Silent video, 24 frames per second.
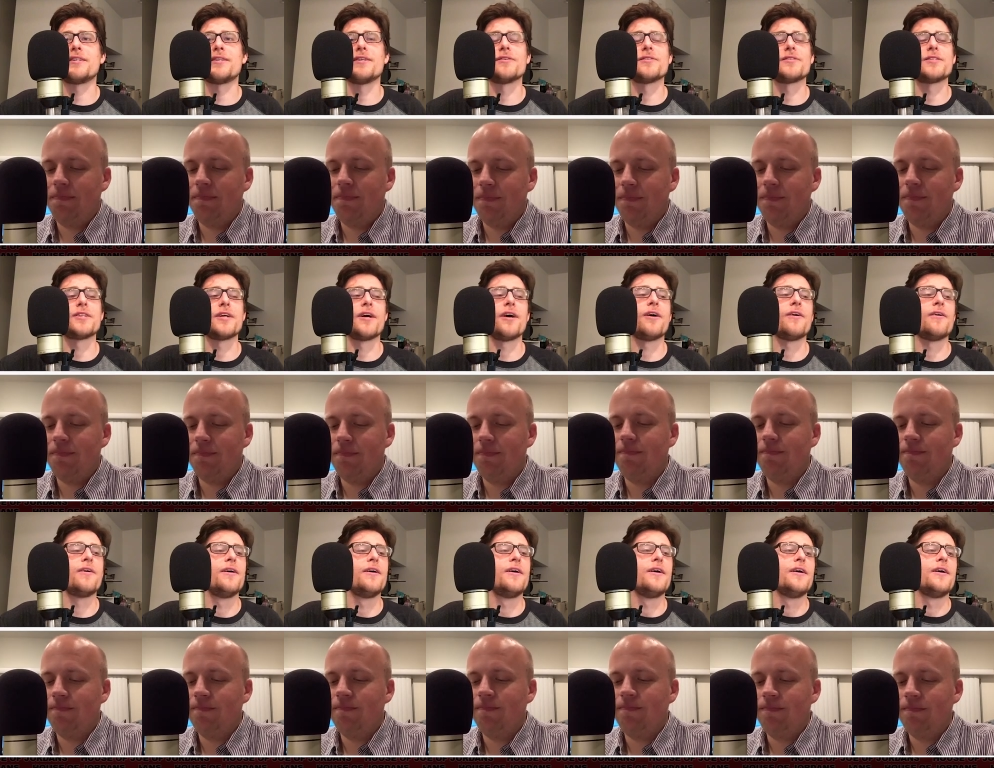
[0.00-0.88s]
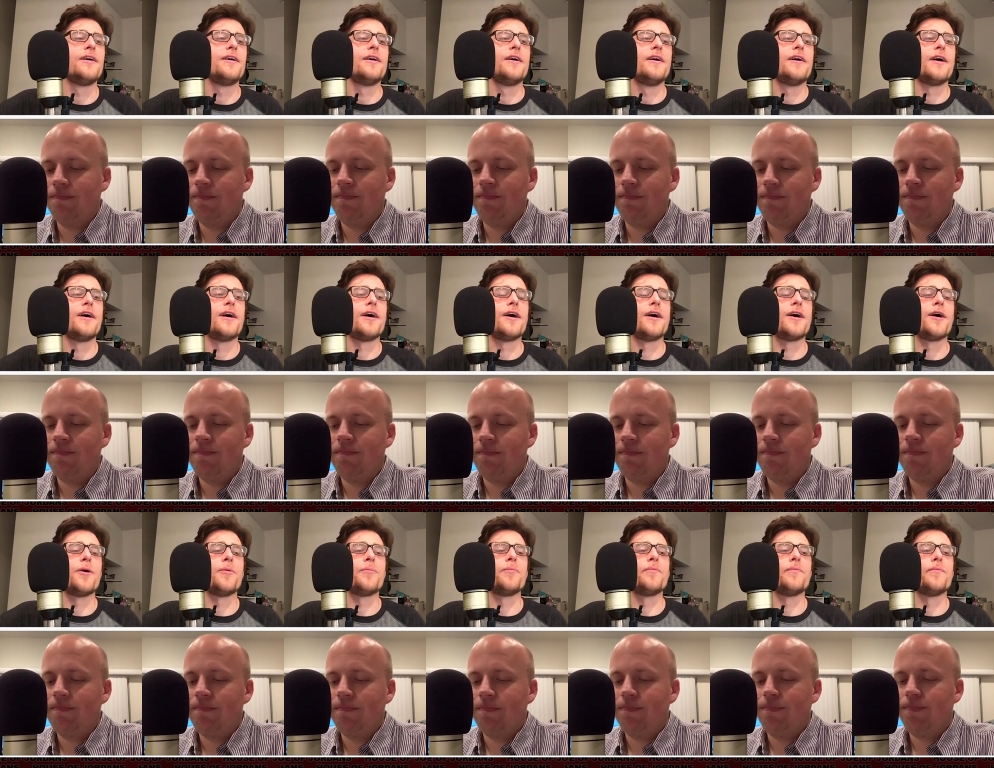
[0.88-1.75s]
Speaker 1: too. So,
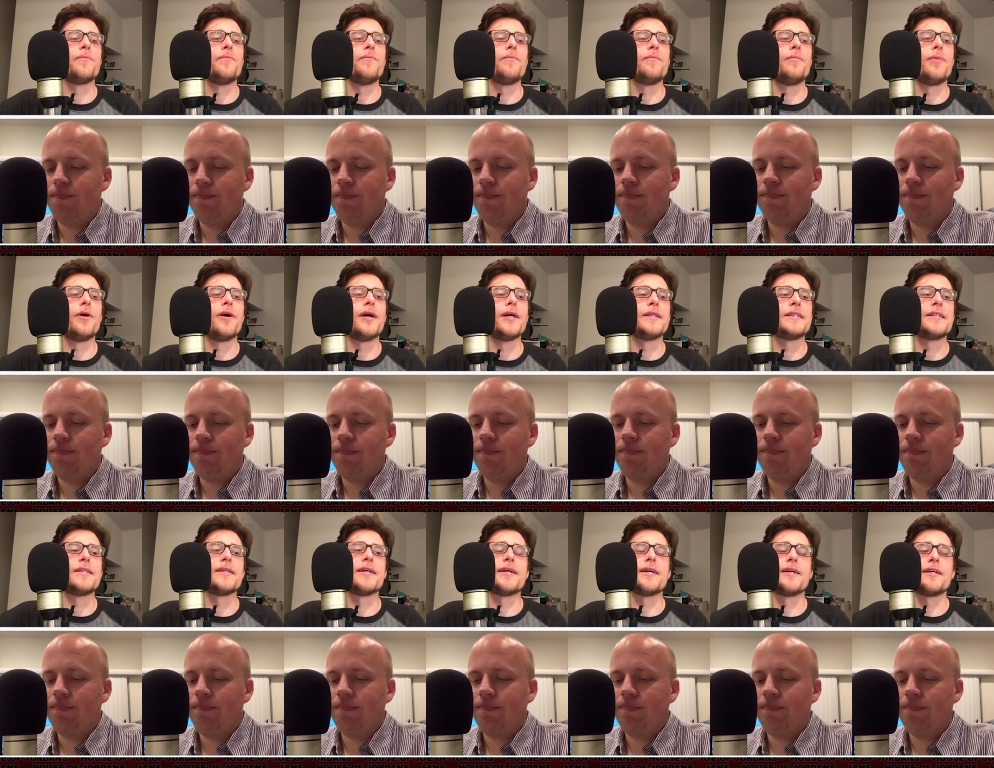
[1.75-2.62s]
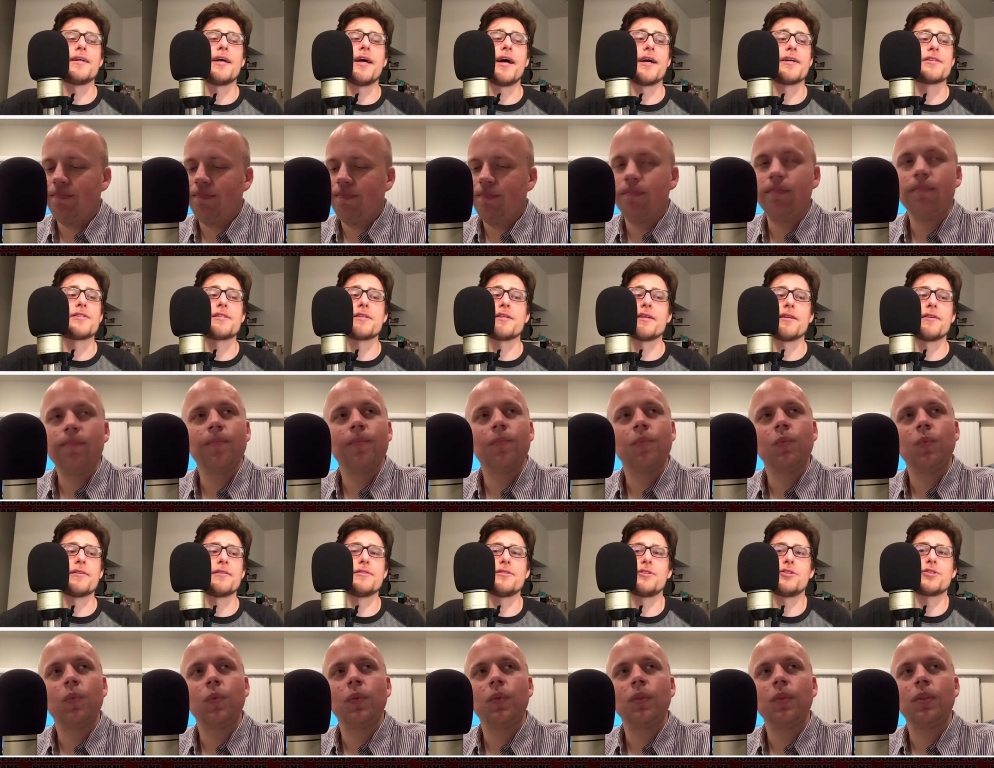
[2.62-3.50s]
um, but uh, yeah, it's
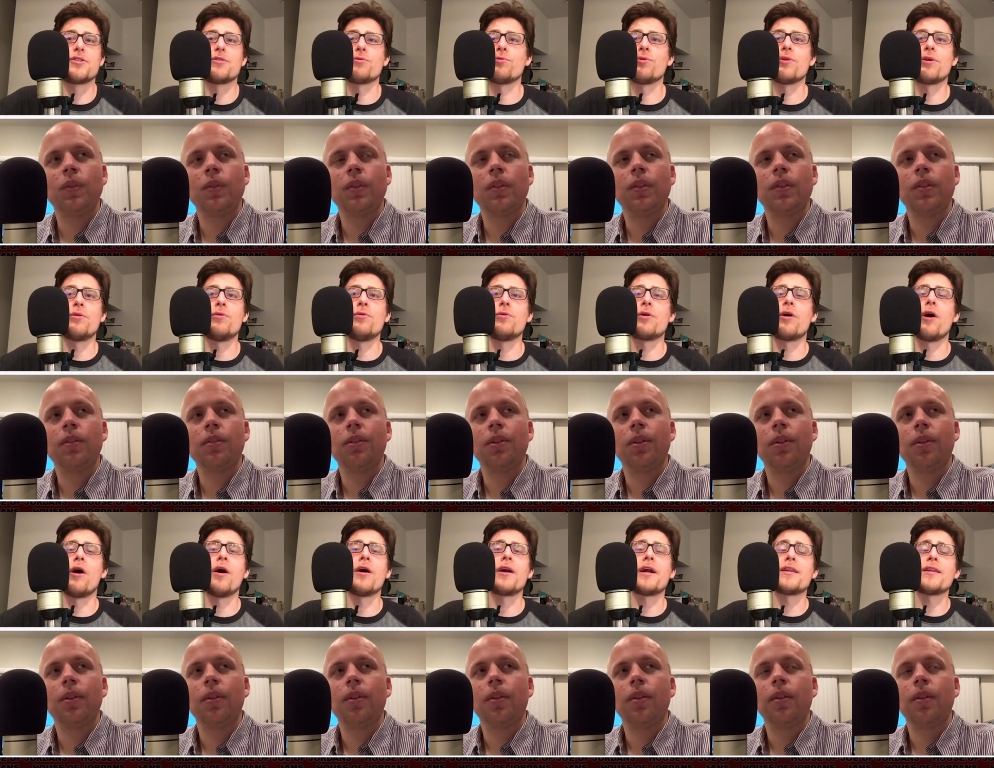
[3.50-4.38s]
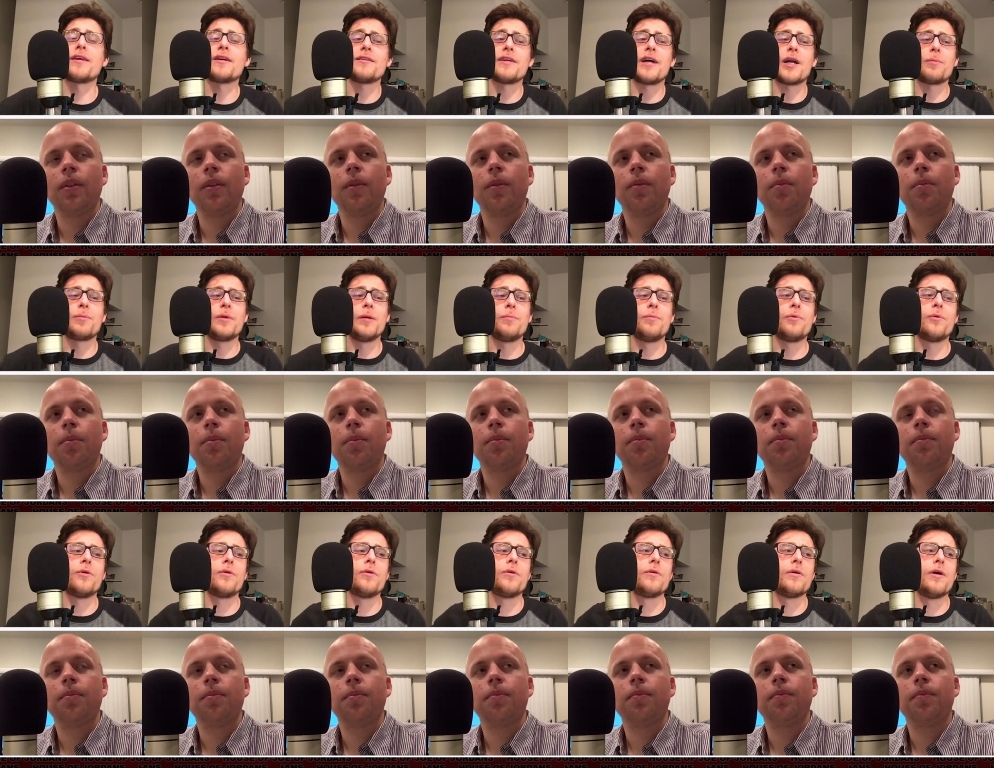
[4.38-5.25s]
a, just a really cool card. I think a lot of
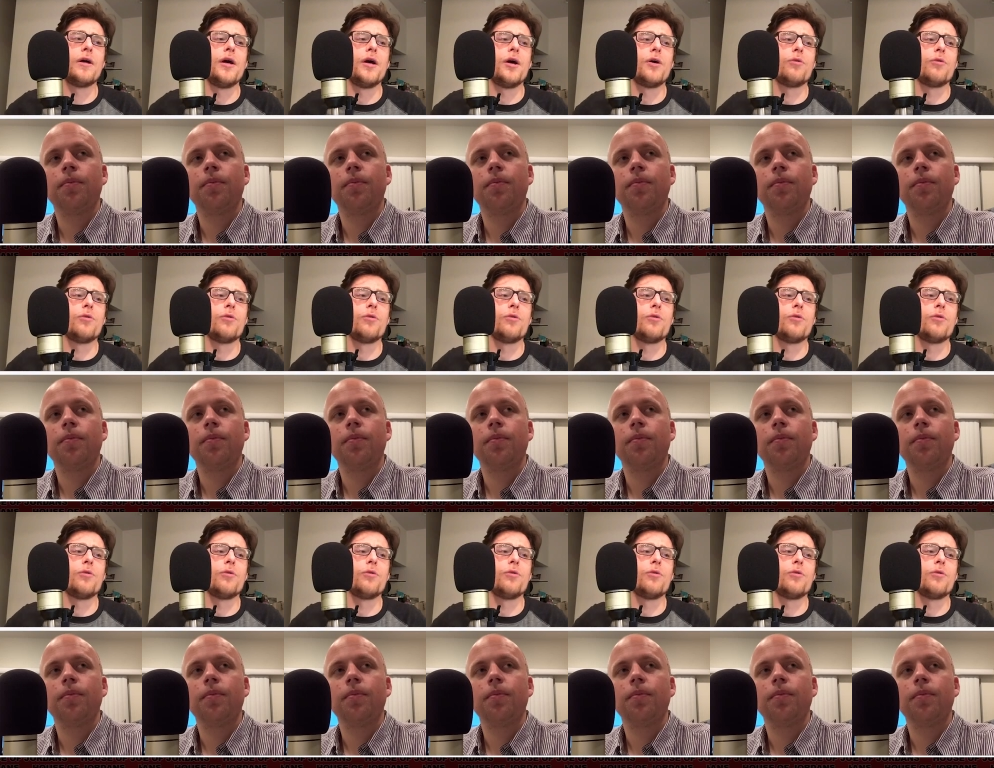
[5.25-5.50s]
people